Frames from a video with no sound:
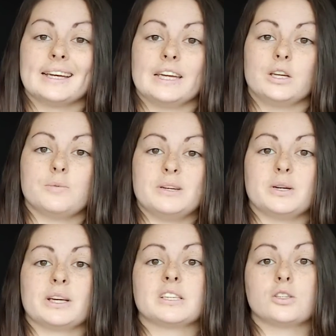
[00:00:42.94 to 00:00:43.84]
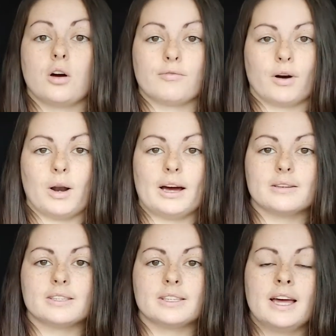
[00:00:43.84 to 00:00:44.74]
you should be doing soft
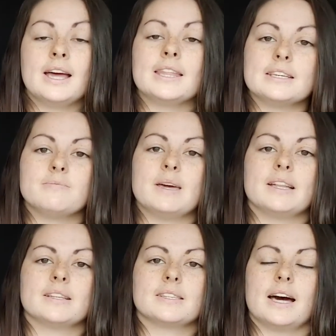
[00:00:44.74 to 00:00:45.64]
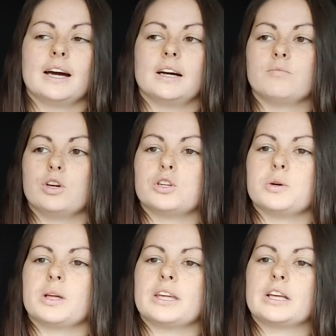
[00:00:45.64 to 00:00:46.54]
rollouts. This means that you're
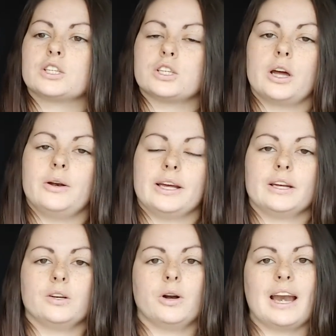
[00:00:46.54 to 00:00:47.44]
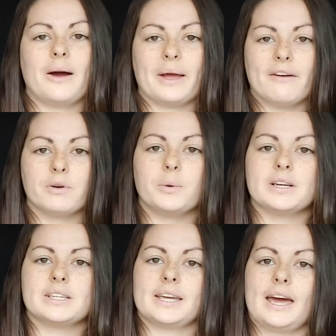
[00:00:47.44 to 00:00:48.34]
doing things slowly and you're allowing
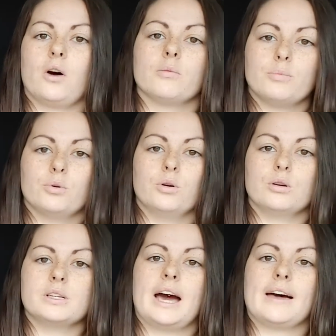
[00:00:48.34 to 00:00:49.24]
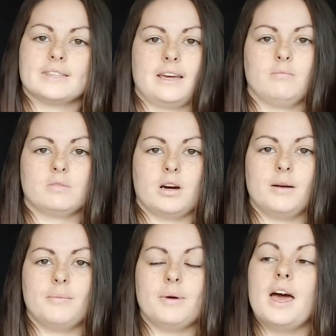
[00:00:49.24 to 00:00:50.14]
everyone to get on board at the same time.